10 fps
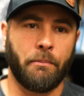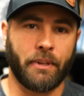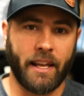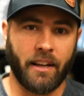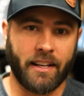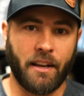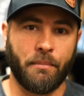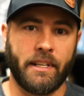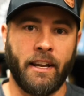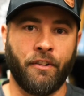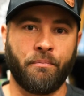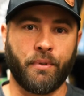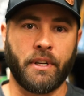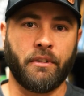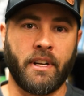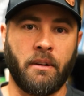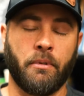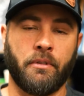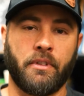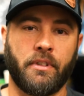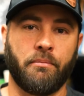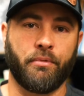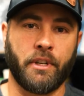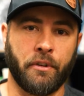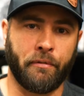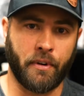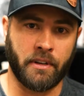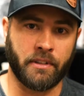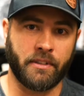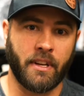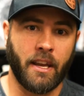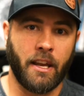Plan on coming down, bring your neighbors, bring your friends.